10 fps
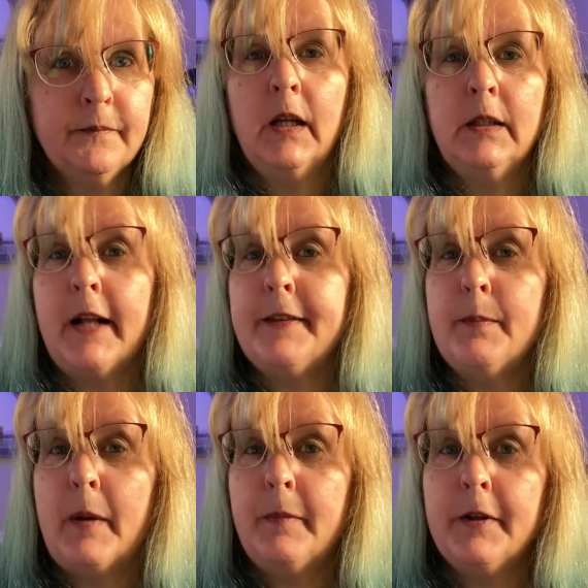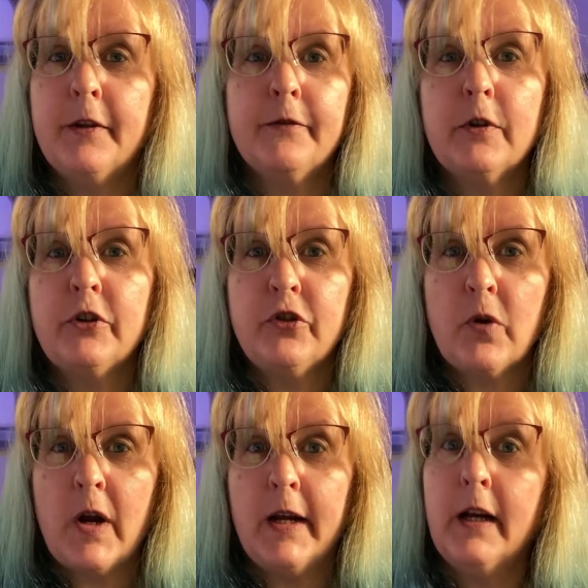Got them up on the first
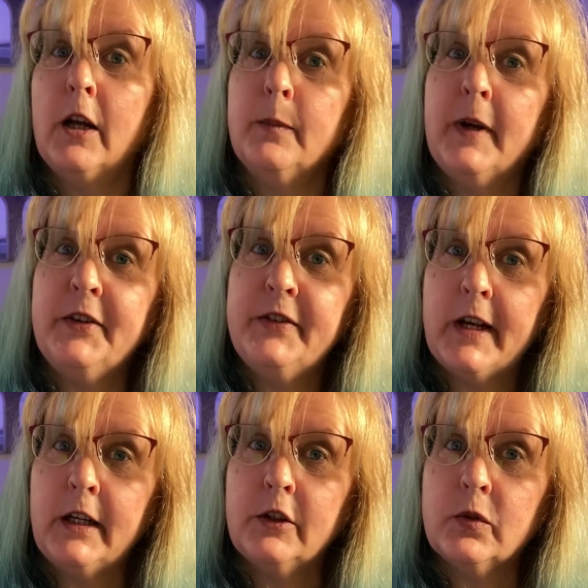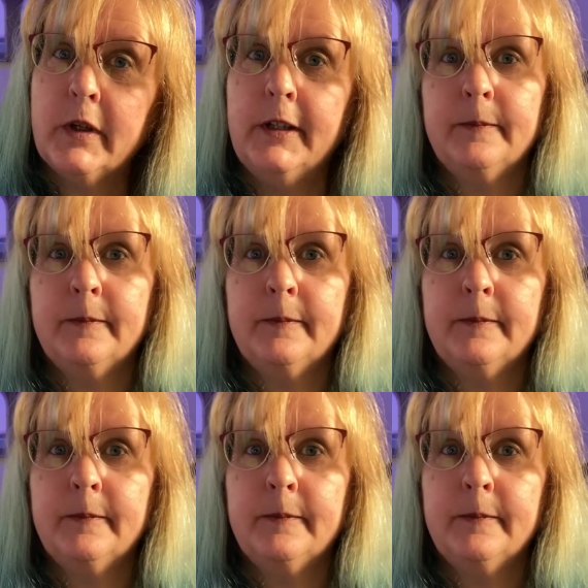try on my second tree,